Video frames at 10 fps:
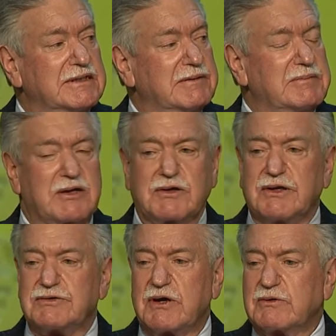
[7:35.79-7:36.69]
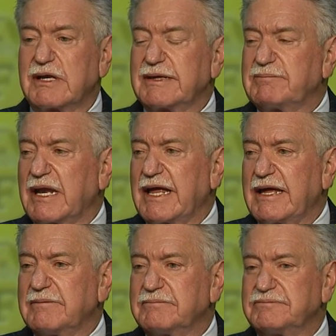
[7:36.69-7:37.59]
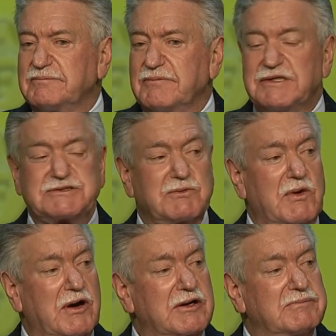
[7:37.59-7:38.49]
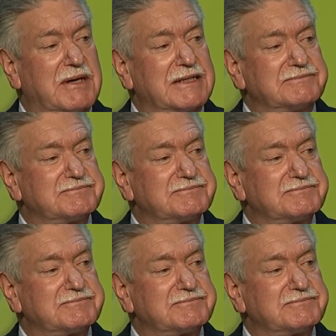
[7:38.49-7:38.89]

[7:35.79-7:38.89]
I'm not going to totally blame this work, but